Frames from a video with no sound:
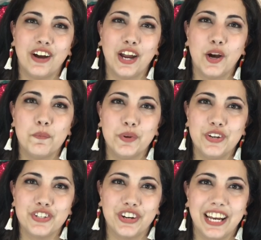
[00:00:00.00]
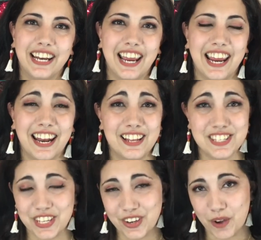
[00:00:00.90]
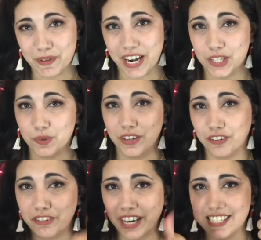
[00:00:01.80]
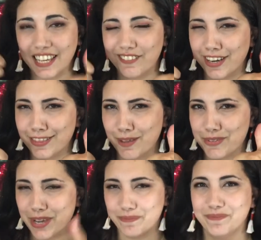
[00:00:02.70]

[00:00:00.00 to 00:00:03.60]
I hope you enjoyed it, and I'll see you on my next one. Don't forget to give it a thumbs up.